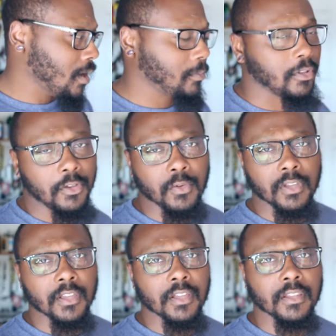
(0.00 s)
going to go
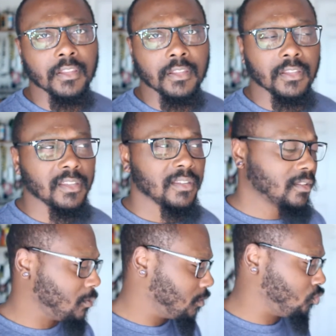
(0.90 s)
ahead and
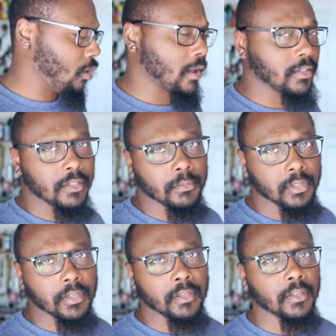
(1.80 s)
do a dry
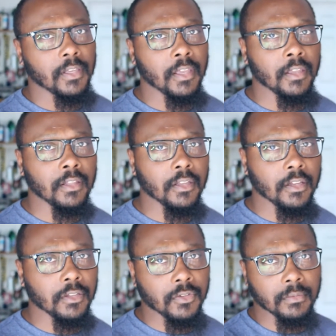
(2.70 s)
assembly
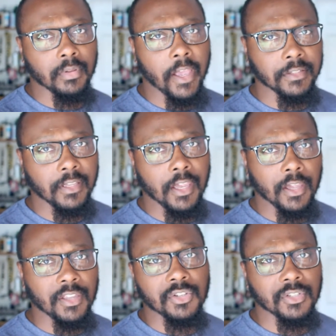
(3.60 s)
and use some
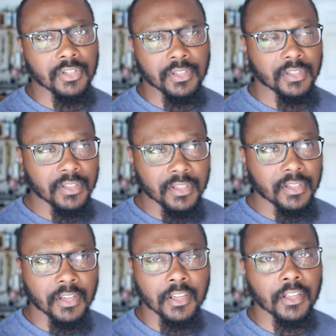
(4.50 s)
platigage and just
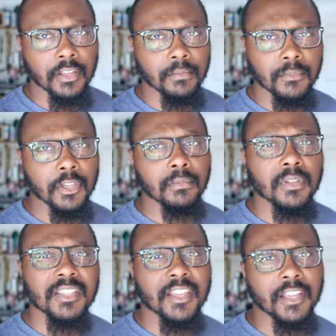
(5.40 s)
get a, you know,
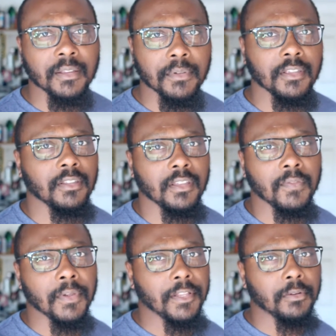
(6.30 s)
a second opinion.
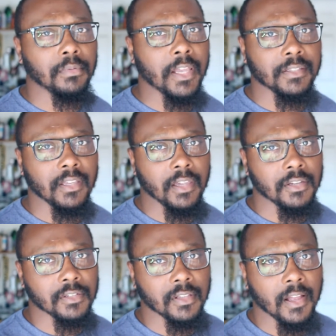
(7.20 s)
Even though I know platigage
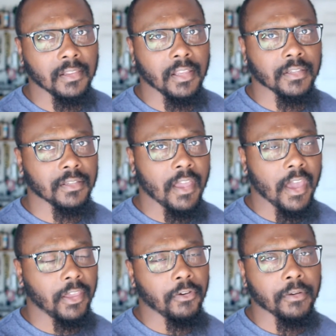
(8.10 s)
is a lot less
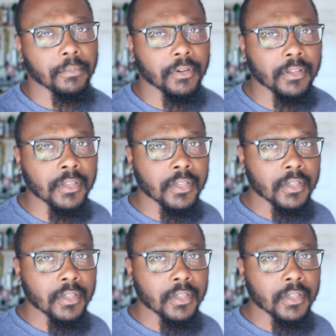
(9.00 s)
accurate, but